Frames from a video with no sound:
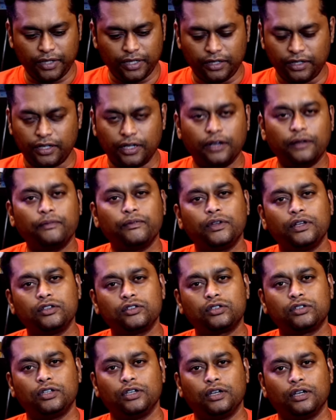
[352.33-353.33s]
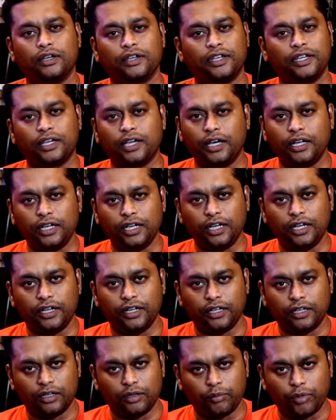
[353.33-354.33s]
India. So, Hikari la
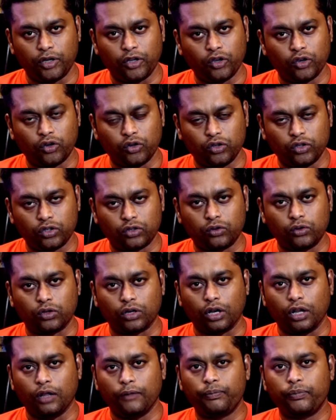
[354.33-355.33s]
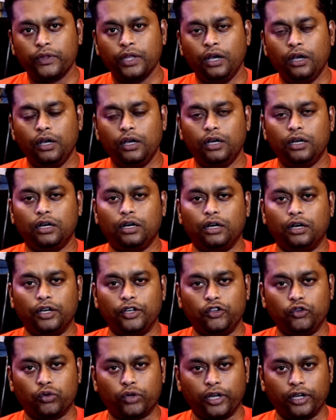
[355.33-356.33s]
neenga Bio Gold kudukalam. Uh,
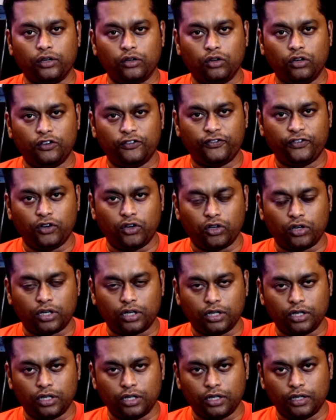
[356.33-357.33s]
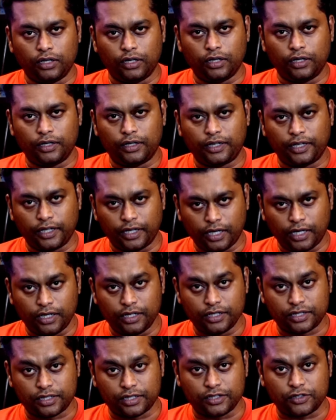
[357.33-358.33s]
you can go for uh, Terra
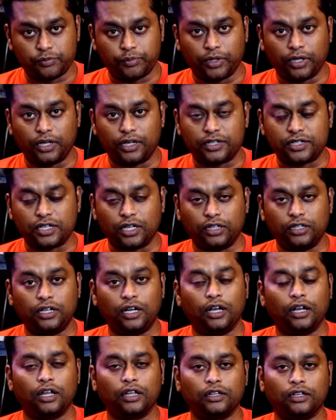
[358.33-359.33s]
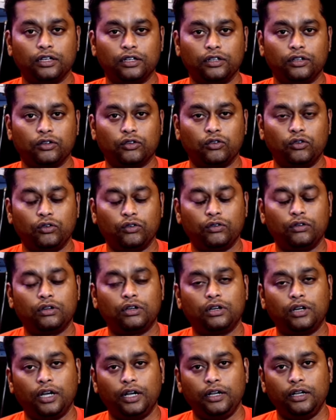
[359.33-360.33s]
Discus pellets. Adu nalla da irukum.
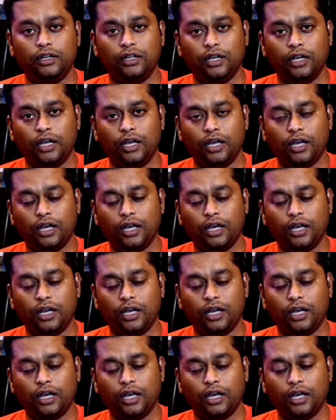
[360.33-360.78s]
And uh,